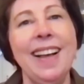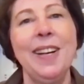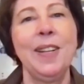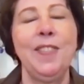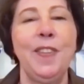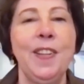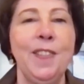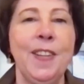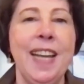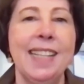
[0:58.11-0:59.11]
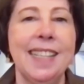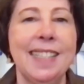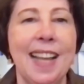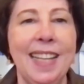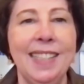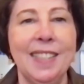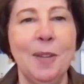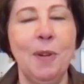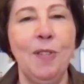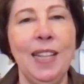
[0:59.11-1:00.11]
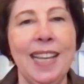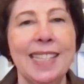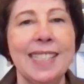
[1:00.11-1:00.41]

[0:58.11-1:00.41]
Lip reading: for NASA science. So we're really